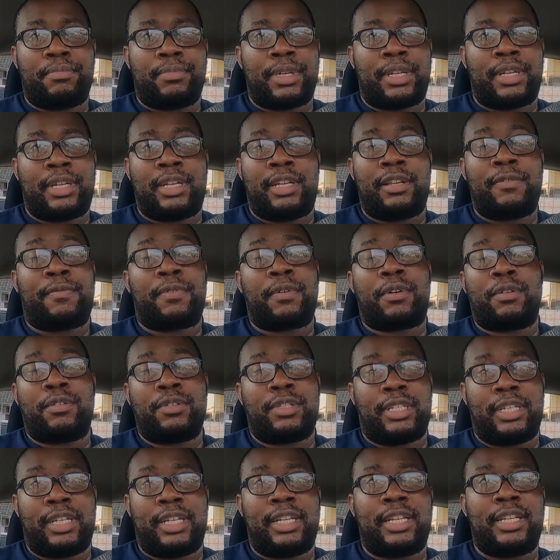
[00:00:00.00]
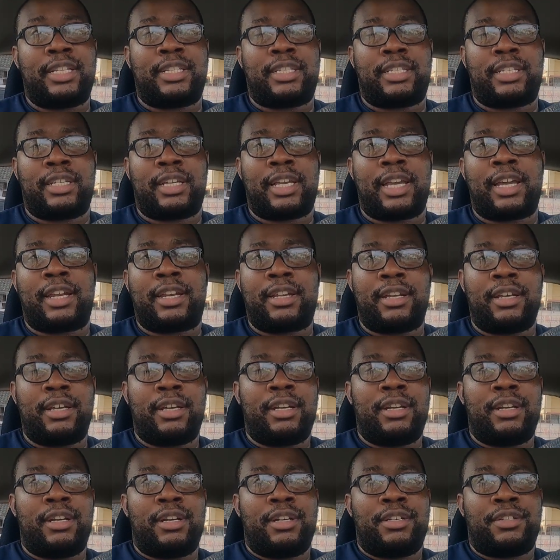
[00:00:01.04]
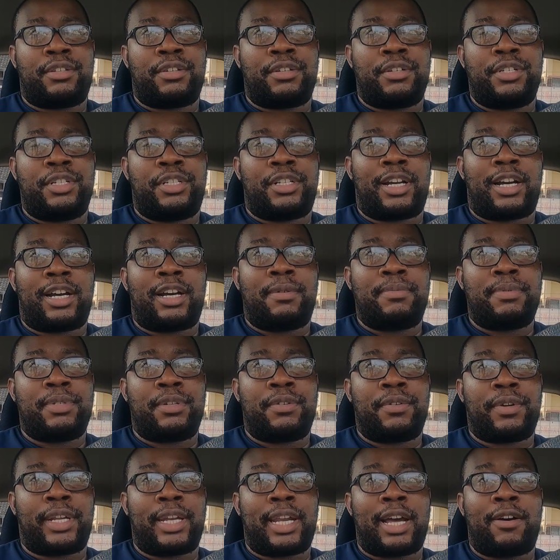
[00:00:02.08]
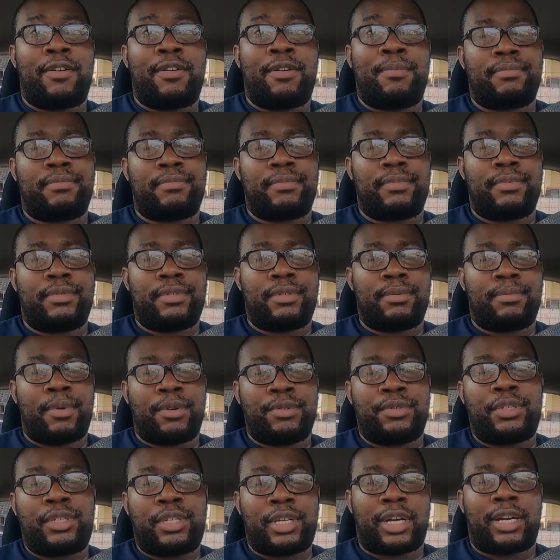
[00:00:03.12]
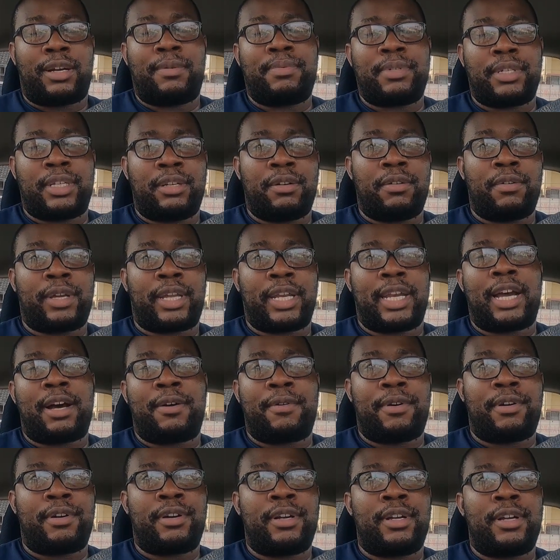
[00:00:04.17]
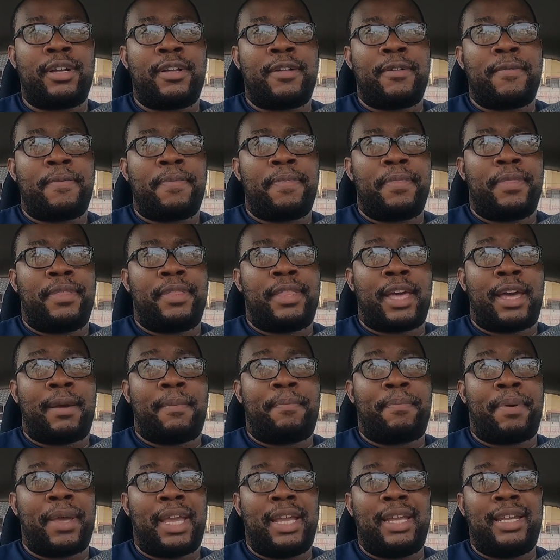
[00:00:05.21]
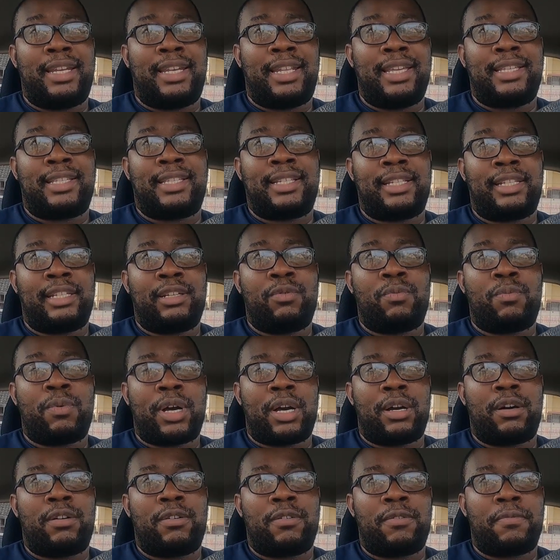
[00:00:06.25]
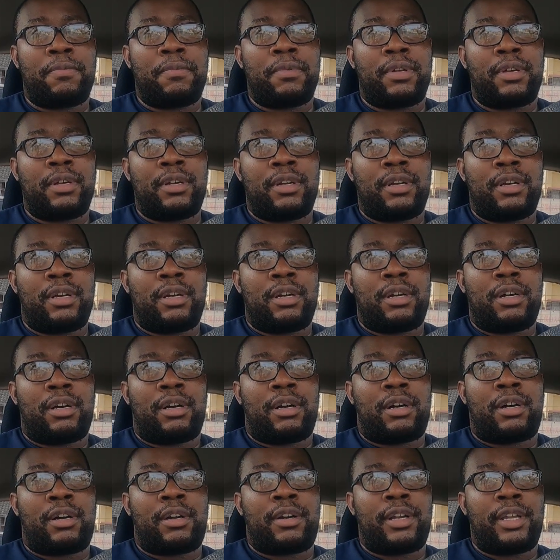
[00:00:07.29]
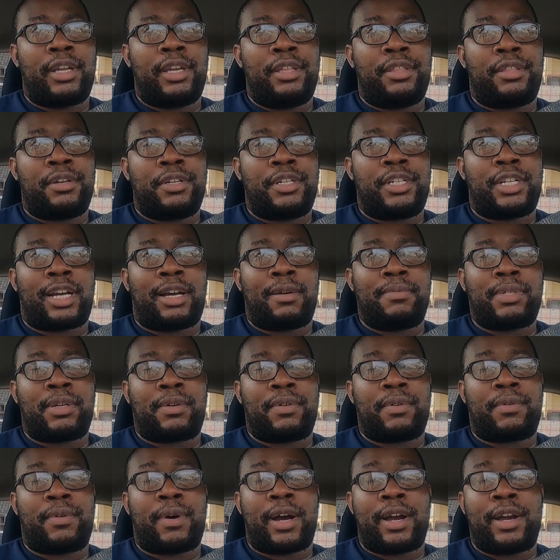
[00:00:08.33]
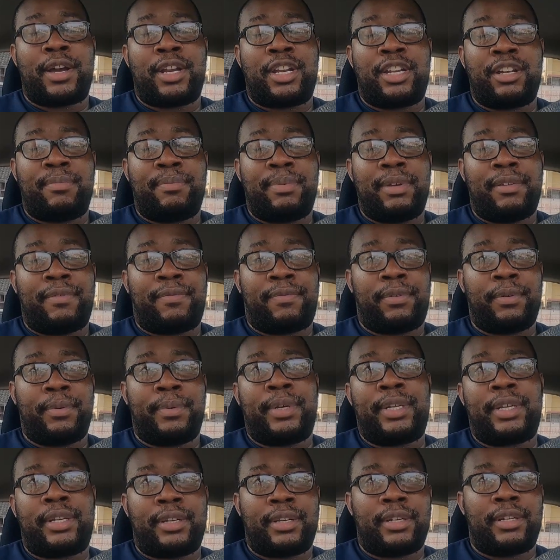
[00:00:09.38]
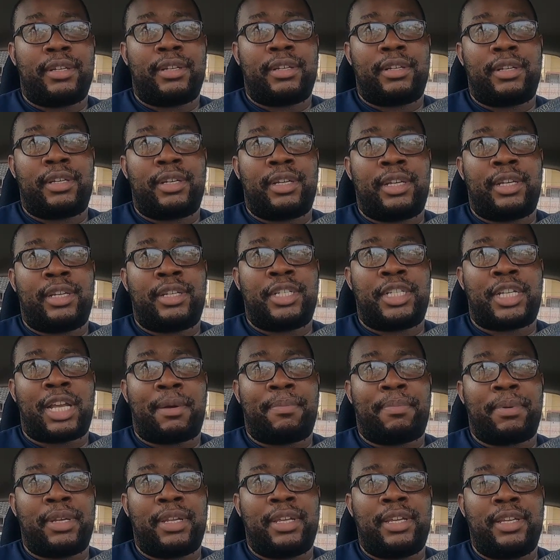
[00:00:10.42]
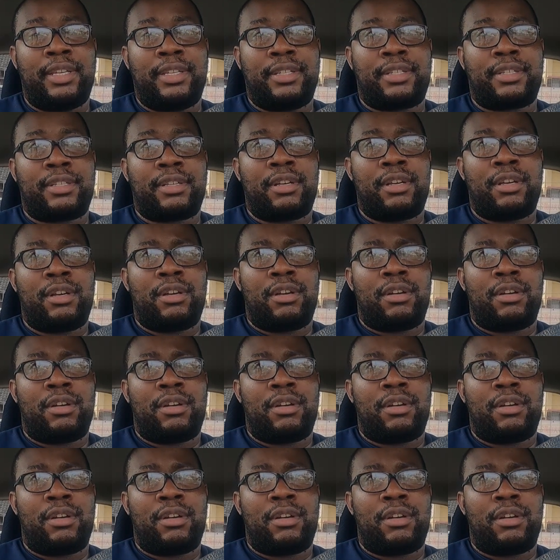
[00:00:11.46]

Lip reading: the difficulty it is to get certain jobs in Okinawa. Most jobs in Okinawa that pay decently well are either jobs that require you to be fluent in Japanese